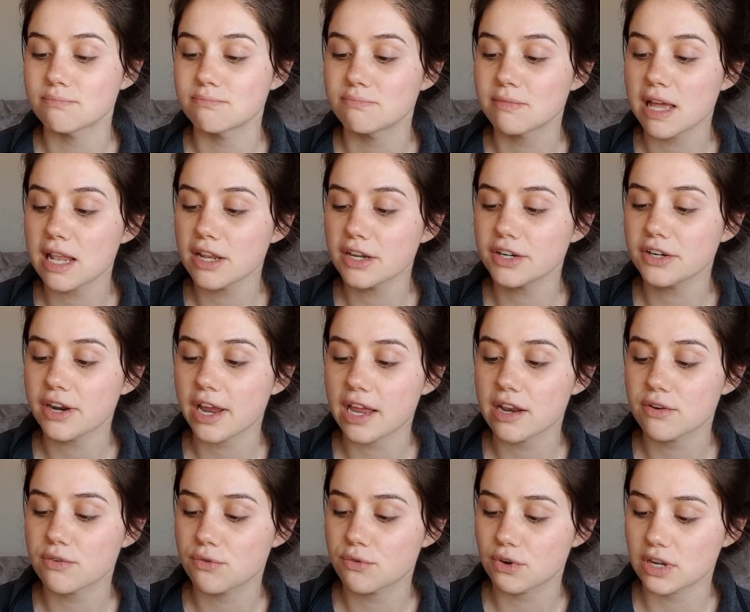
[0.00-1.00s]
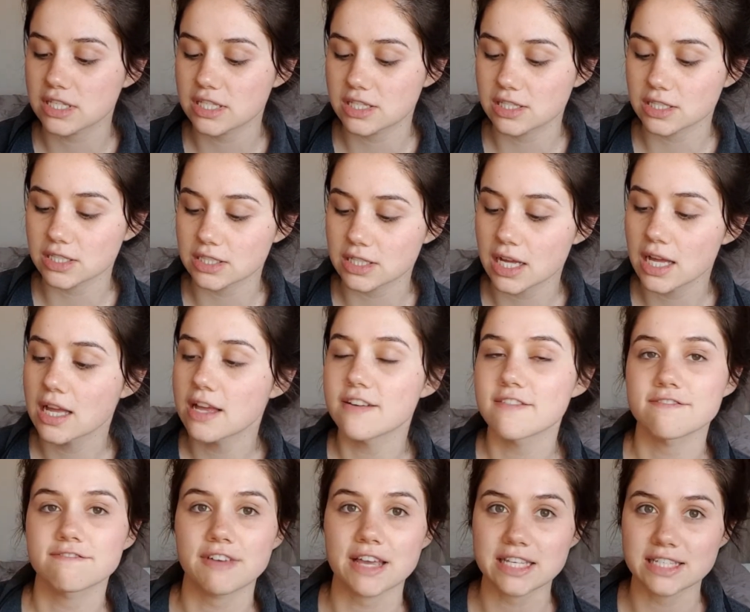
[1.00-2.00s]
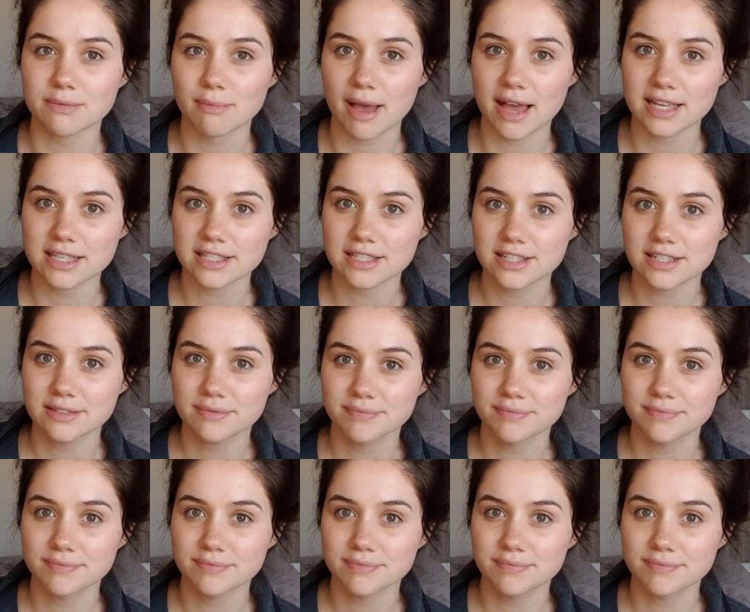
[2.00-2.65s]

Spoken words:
Miller and Russell face mask.